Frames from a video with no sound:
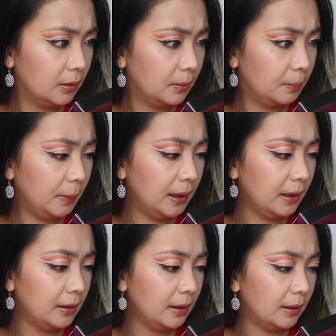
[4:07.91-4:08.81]
made
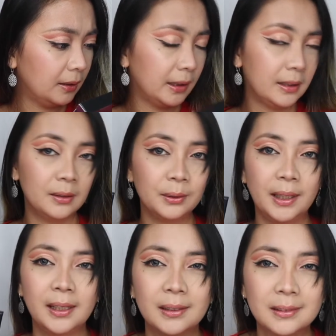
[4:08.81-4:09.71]
in Italy.
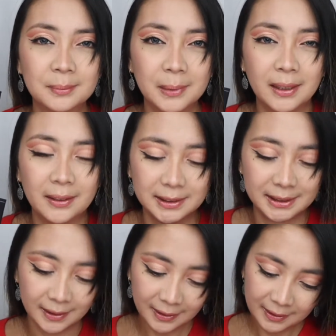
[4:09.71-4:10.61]
Okay, my
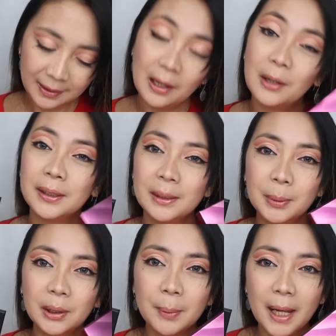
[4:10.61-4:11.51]
heart. Alright, the
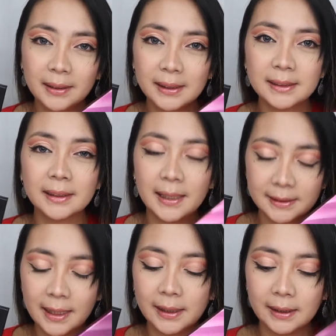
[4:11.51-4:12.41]
bigger palettes,
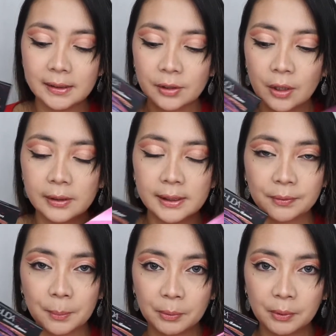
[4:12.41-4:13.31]
yes, I saw this
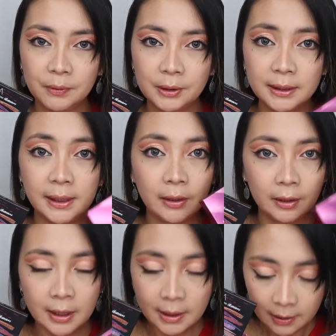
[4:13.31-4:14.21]
from the reviews. They
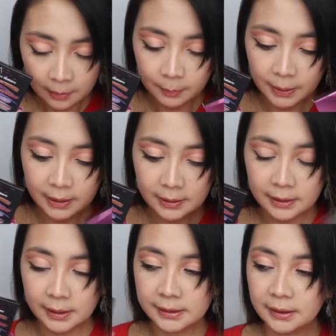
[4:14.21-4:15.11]
are made
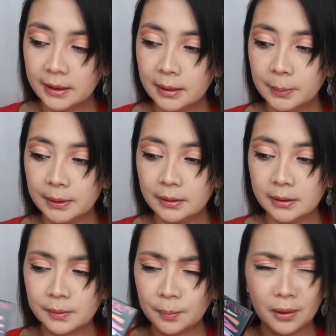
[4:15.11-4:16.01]
in Italy, but
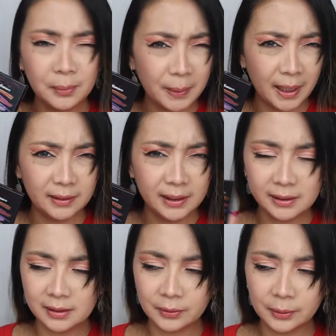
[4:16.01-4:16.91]
this small
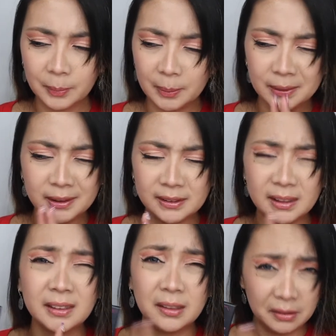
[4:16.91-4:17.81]
palette, or maybe it's
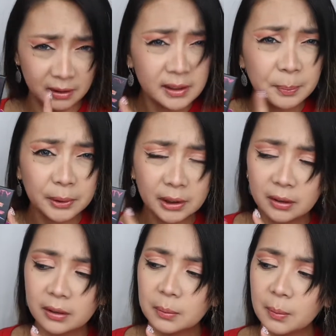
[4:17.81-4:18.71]
just this
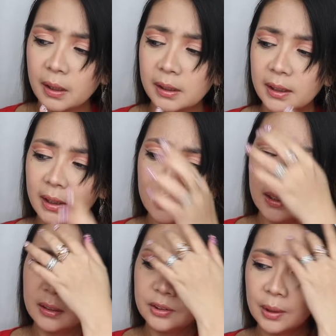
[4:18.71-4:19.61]
particular one,
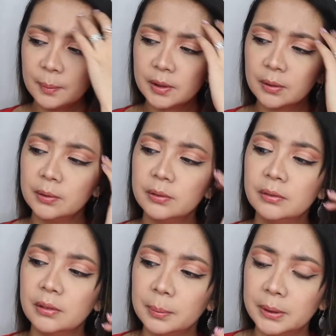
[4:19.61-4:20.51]

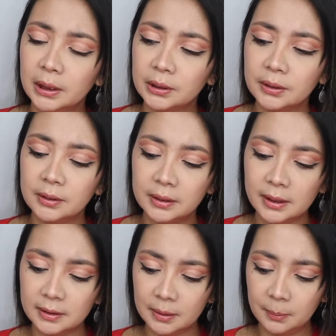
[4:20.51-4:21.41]
Gemstone Obsessions,
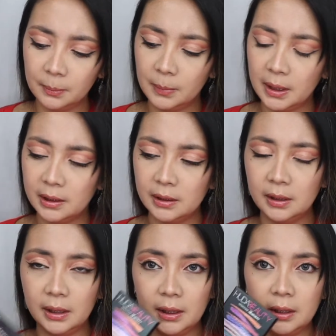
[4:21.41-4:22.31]
is made
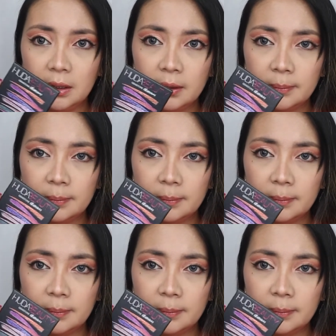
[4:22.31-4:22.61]
in